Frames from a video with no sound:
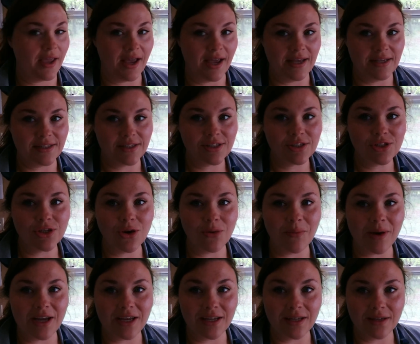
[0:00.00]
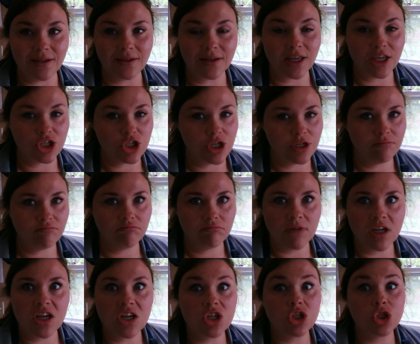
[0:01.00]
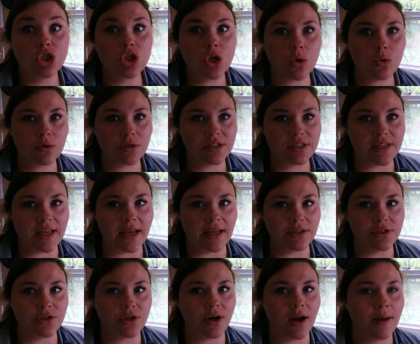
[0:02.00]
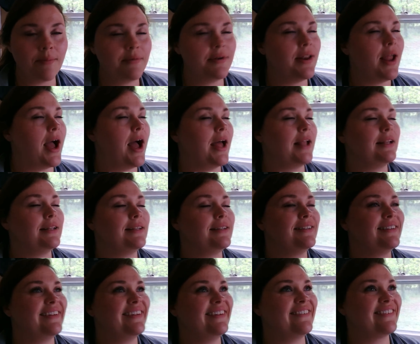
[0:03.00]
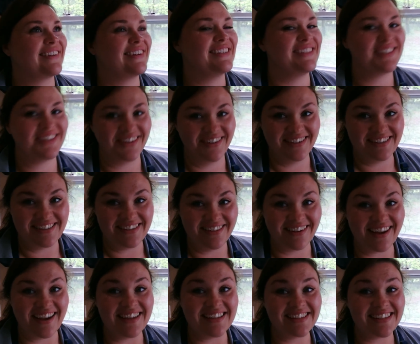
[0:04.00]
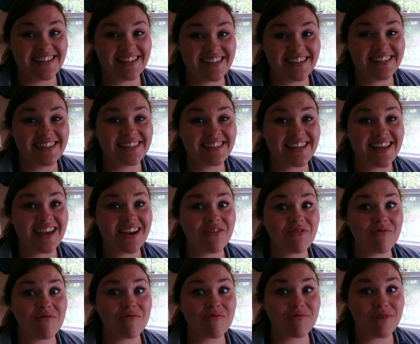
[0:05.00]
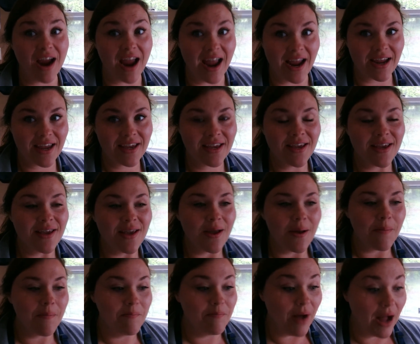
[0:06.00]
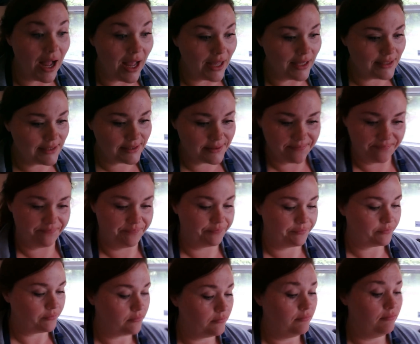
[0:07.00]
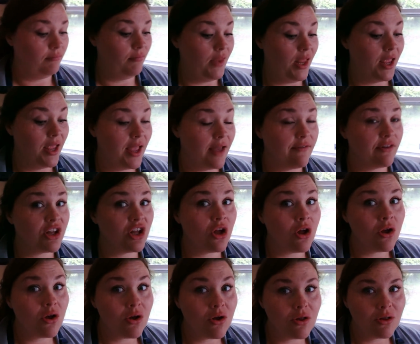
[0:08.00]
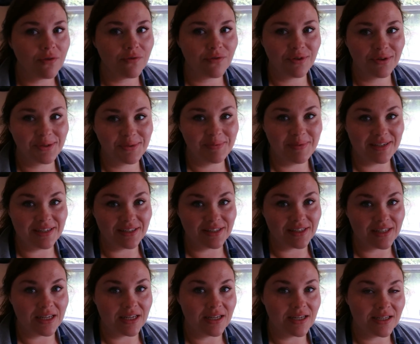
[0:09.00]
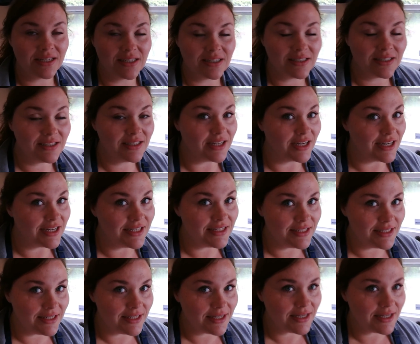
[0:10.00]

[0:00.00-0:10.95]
Guys, so my kitchen, total disaster. I'm not even going to show it to you guys. It is a wreck. But I have all of those meals done,